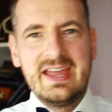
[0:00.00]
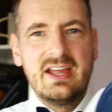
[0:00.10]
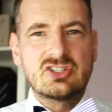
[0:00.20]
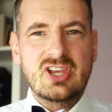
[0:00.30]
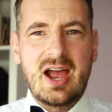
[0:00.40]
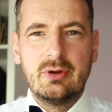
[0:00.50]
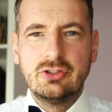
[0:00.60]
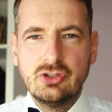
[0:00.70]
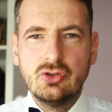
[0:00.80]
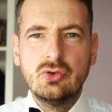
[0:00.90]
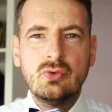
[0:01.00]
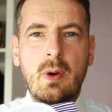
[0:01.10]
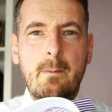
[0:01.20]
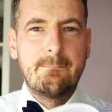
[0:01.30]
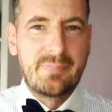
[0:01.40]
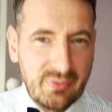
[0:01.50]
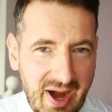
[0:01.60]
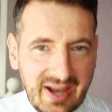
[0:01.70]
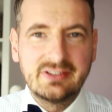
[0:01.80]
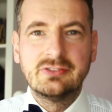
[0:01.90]
It's our new,
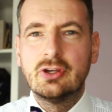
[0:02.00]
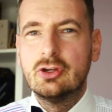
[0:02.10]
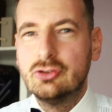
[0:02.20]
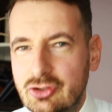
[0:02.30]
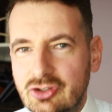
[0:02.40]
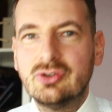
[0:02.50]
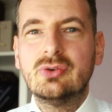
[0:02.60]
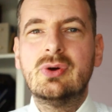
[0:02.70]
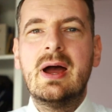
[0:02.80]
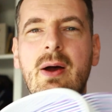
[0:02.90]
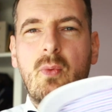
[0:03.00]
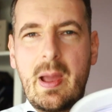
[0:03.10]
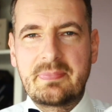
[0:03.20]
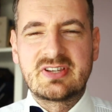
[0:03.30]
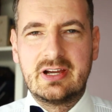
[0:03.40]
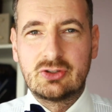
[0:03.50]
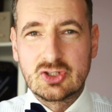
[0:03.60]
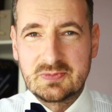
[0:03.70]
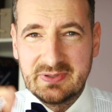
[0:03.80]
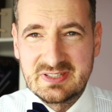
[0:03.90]
brand new website
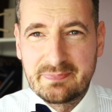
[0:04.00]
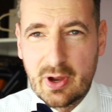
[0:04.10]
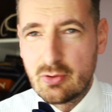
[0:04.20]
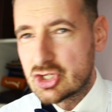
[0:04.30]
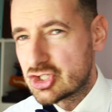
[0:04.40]
called Bespoke